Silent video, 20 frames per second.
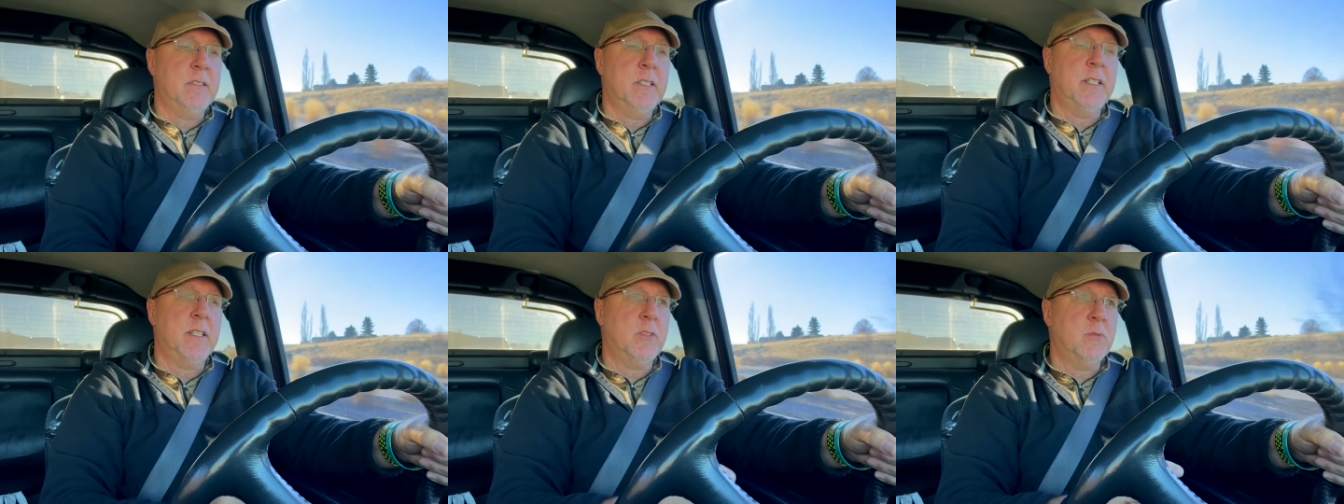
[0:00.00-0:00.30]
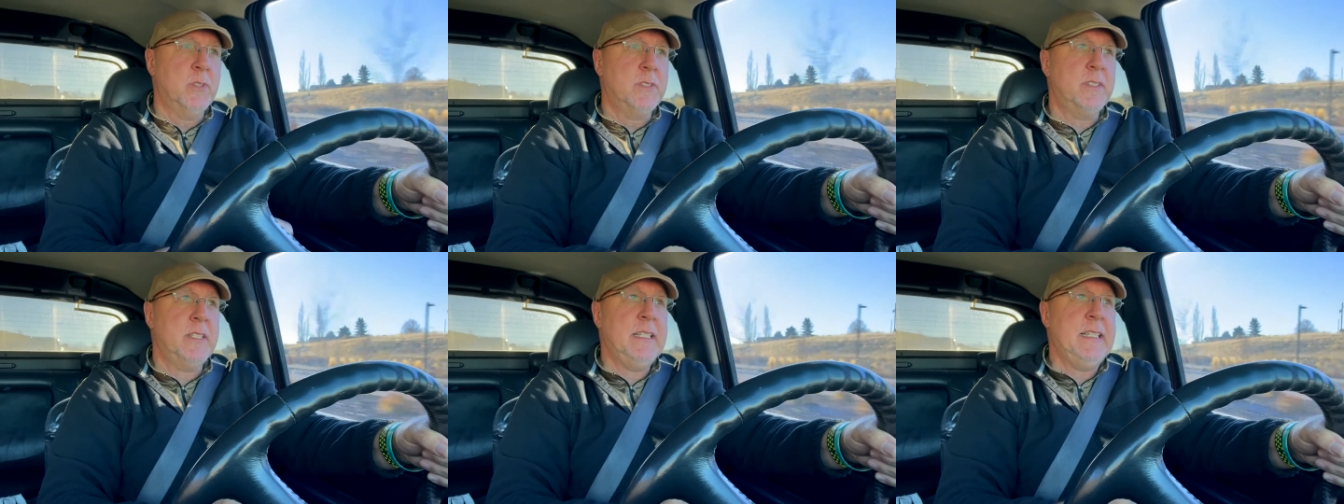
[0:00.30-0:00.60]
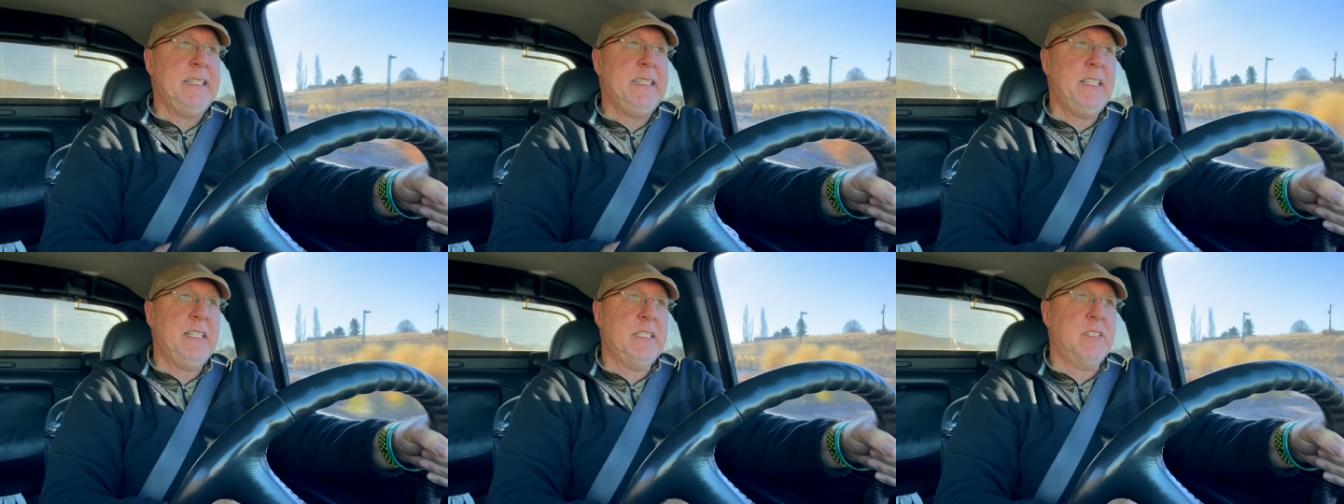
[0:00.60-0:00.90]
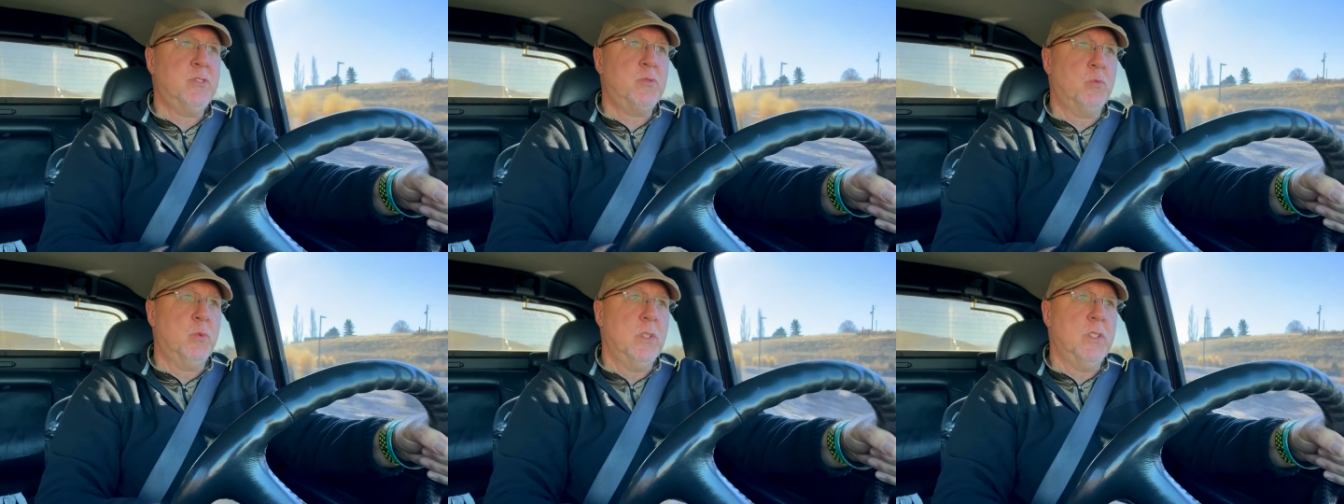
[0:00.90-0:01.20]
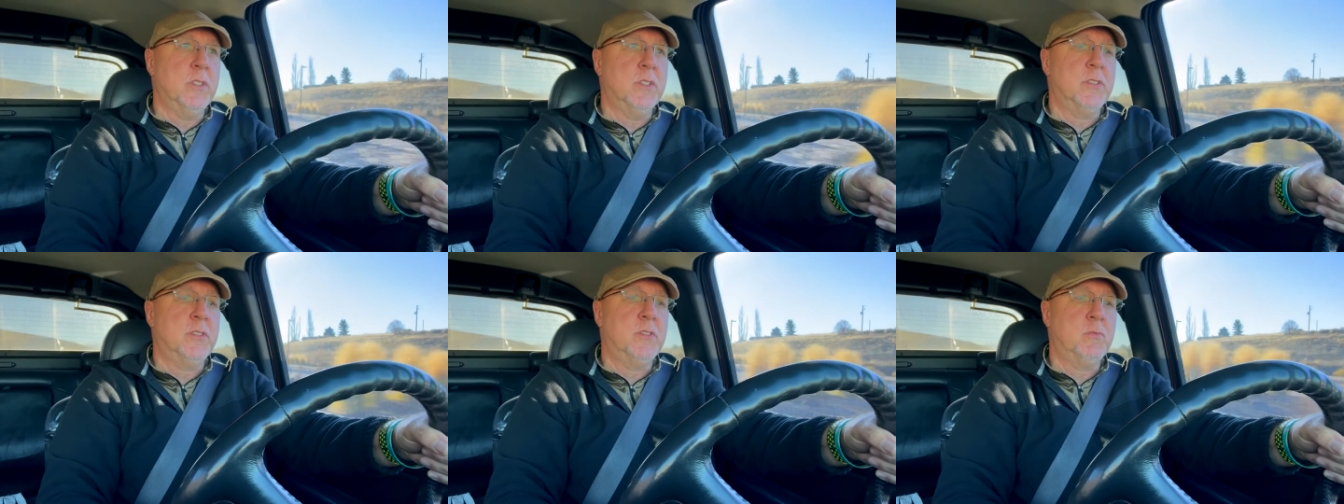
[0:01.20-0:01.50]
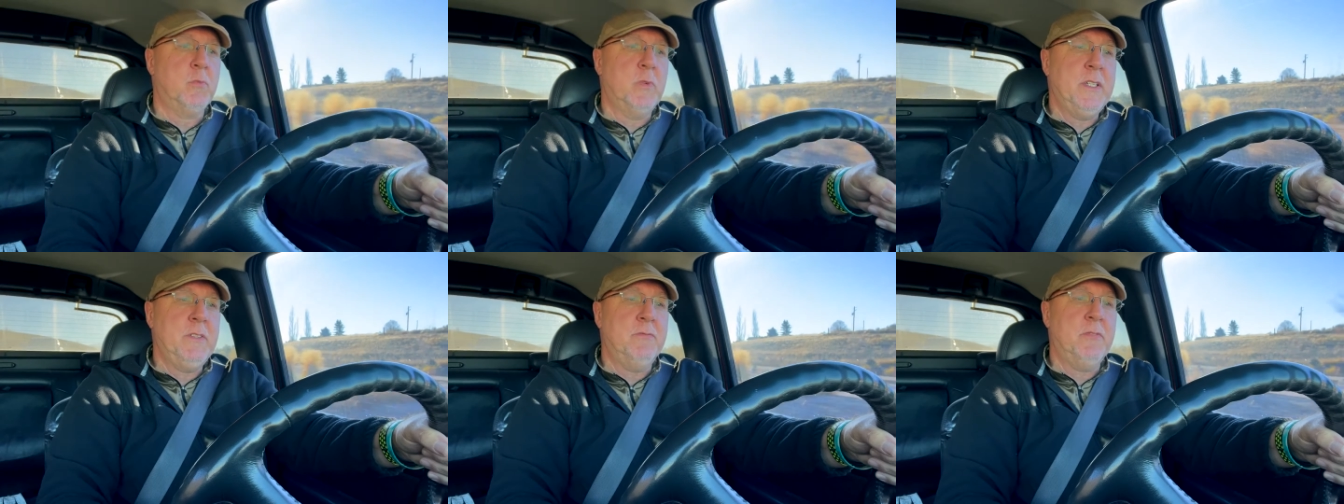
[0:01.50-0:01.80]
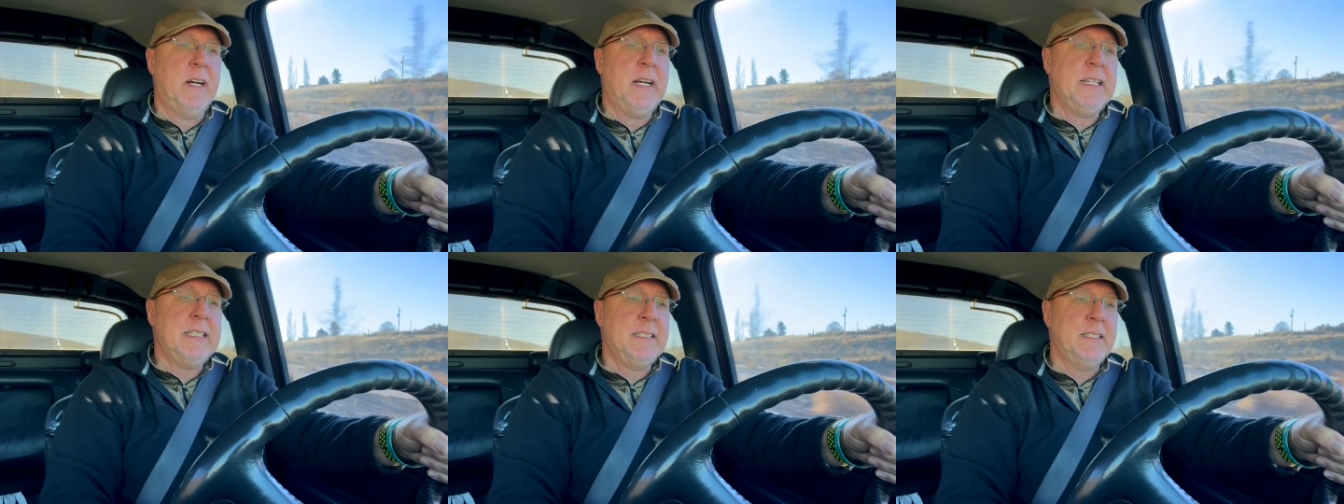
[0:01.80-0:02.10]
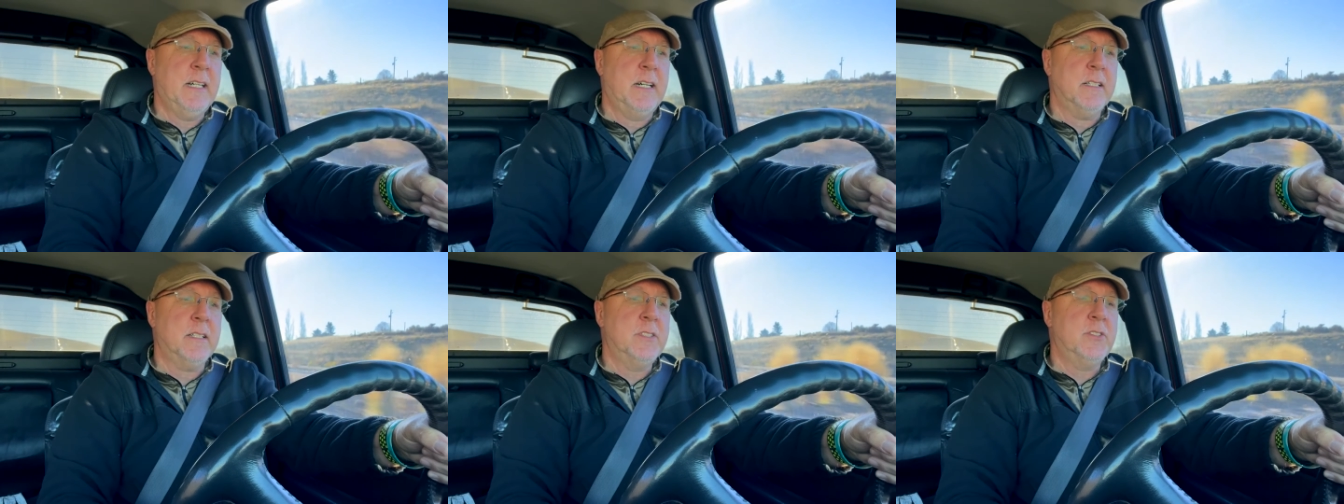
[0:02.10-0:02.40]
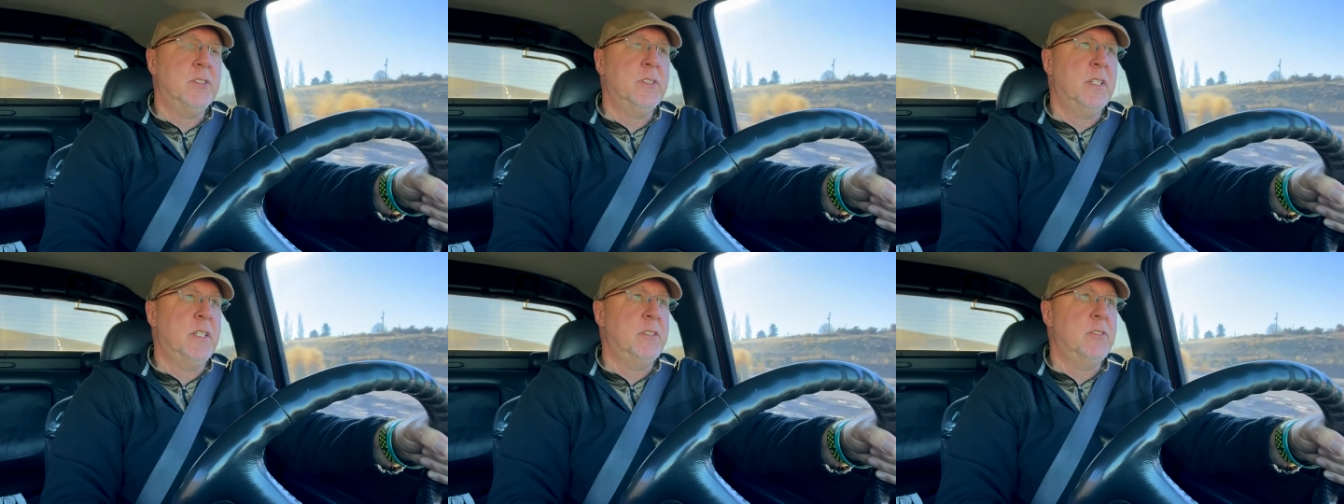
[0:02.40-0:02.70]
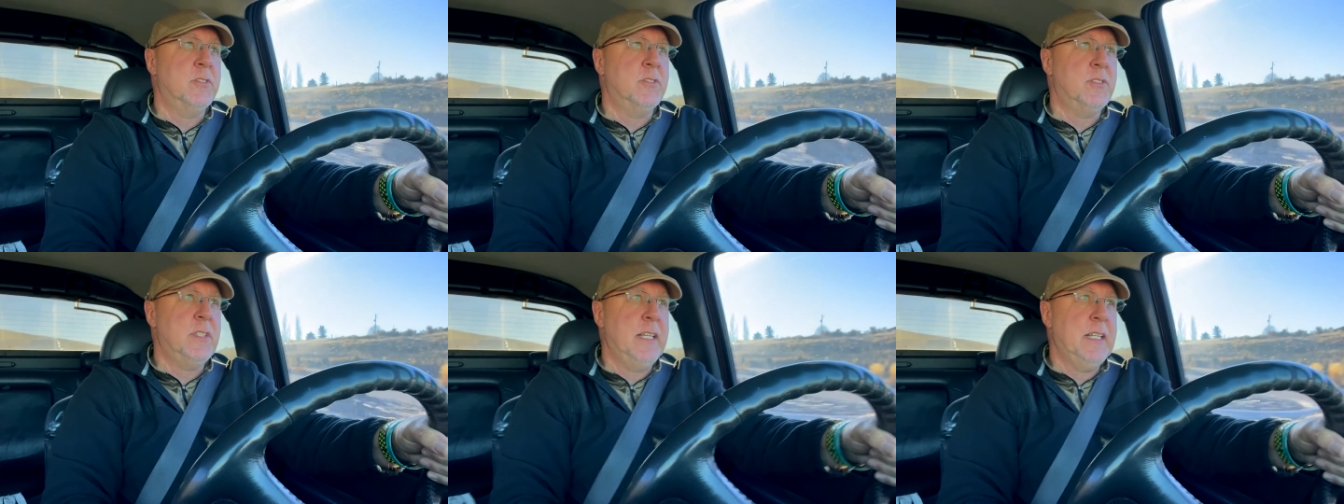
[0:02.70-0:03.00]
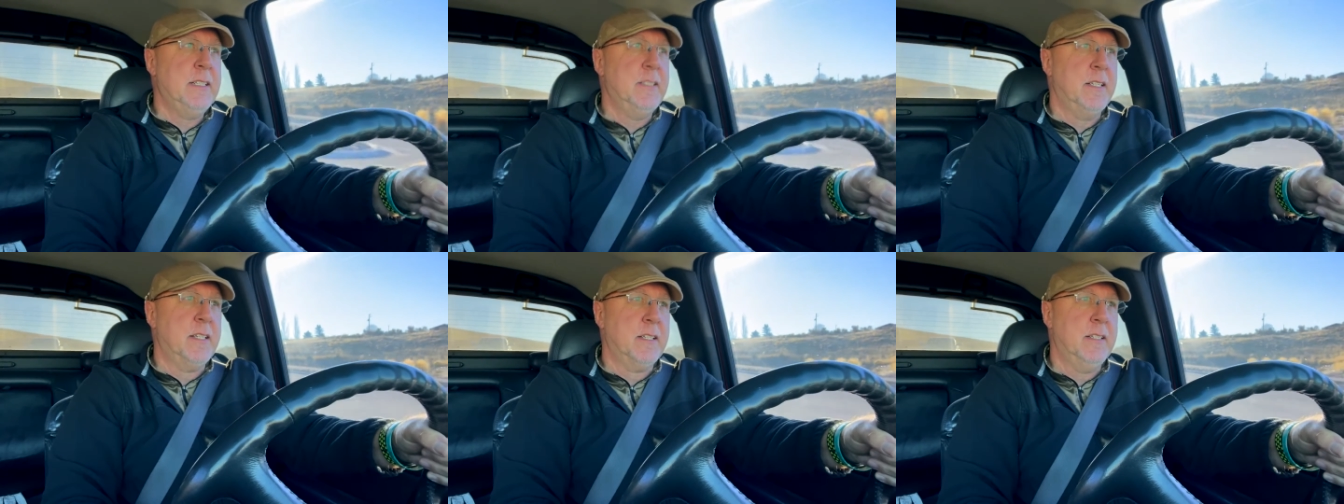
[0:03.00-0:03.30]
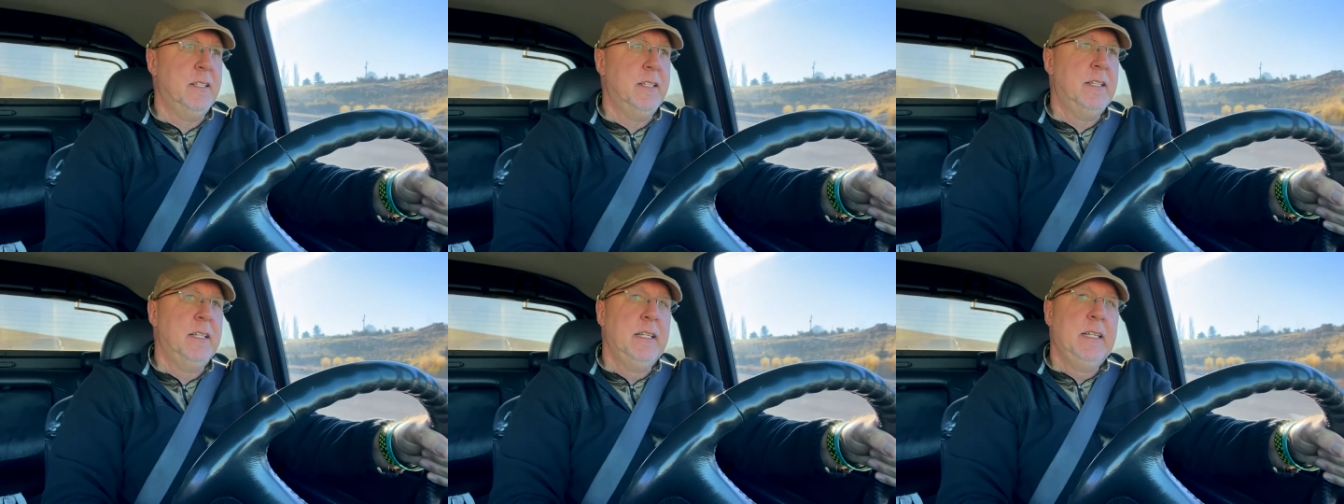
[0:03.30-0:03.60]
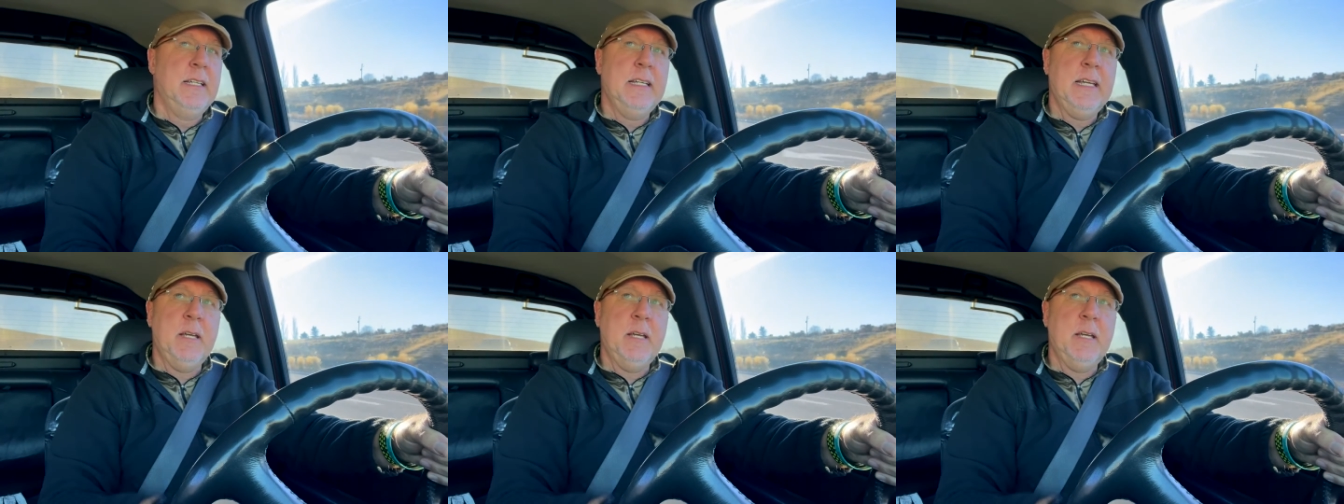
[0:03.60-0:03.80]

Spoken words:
In other words, in his words, we find knowledge and understanding.